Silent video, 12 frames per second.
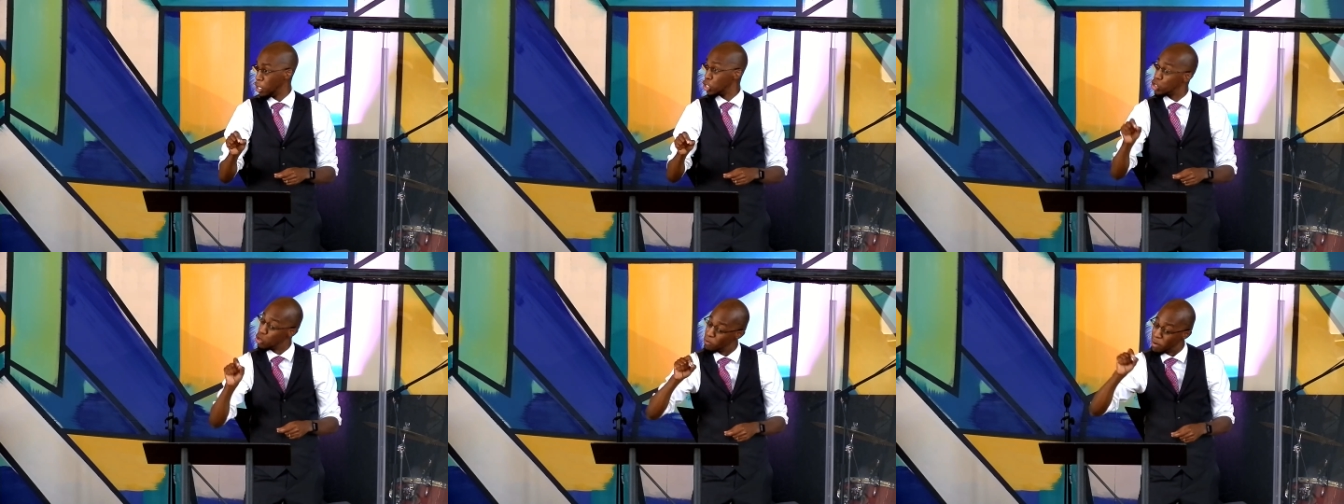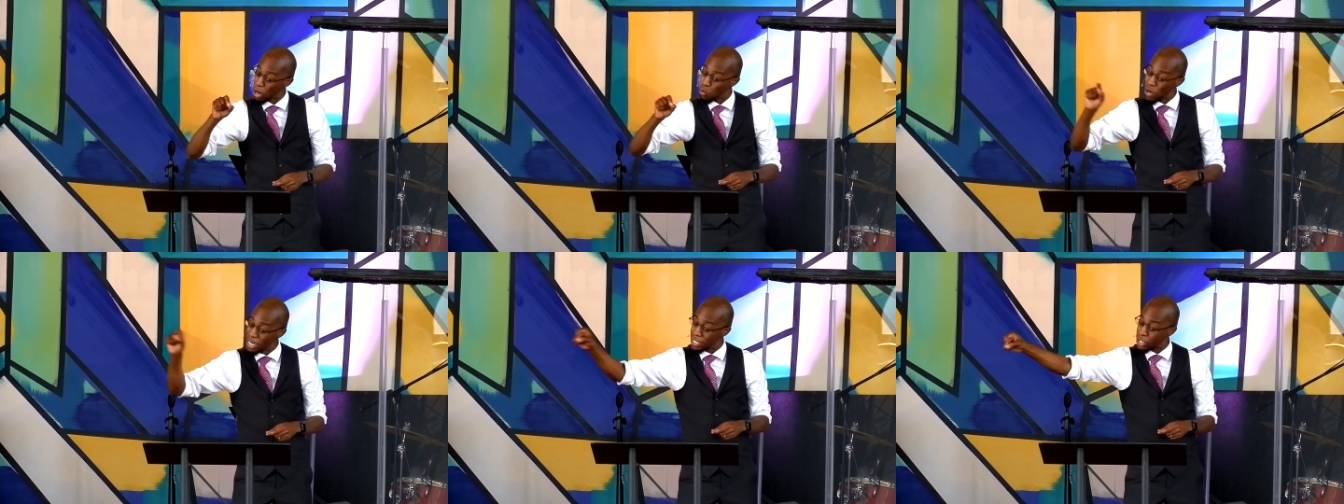So you bear
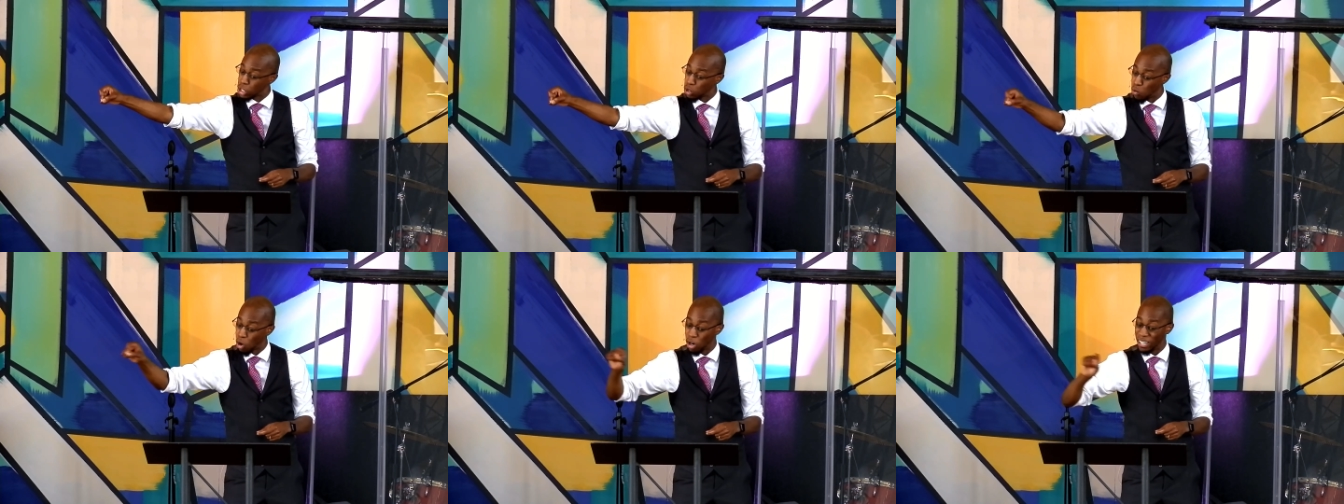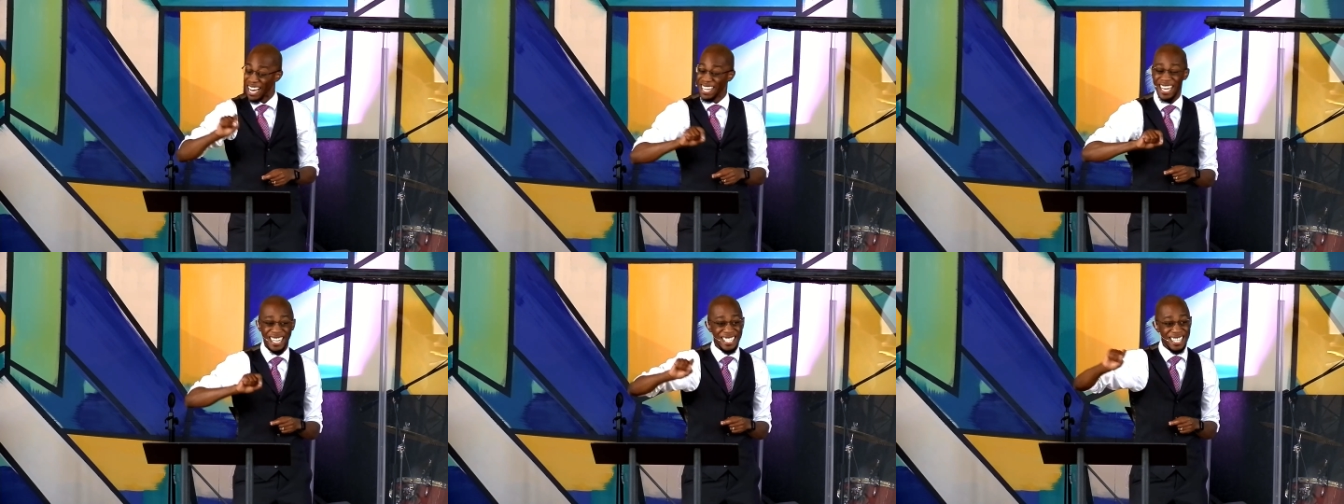witness to the world
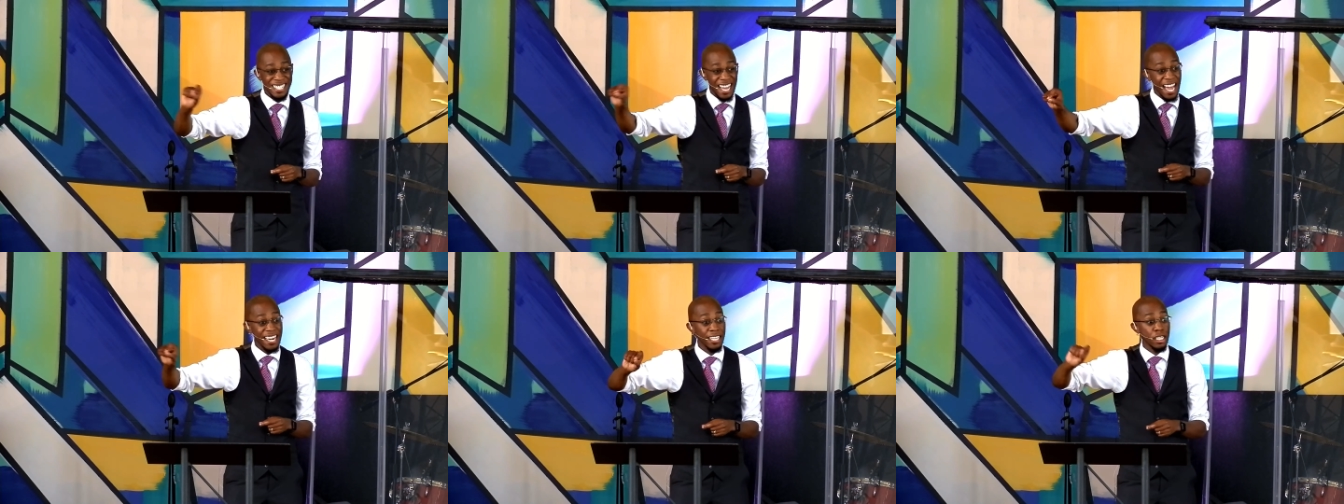that a society